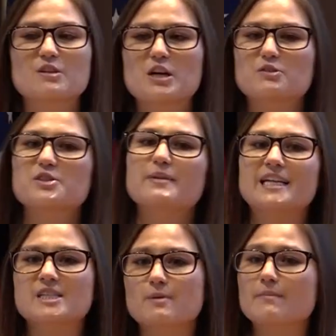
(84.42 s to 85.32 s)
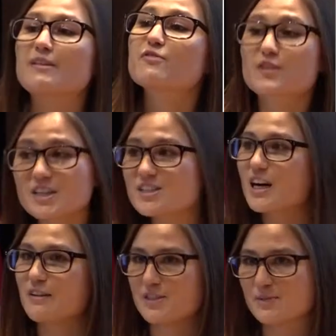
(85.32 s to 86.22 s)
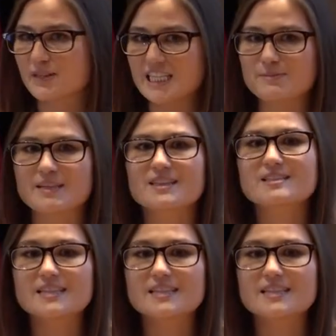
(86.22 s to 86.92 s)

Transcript: Road was managed by my first office placement,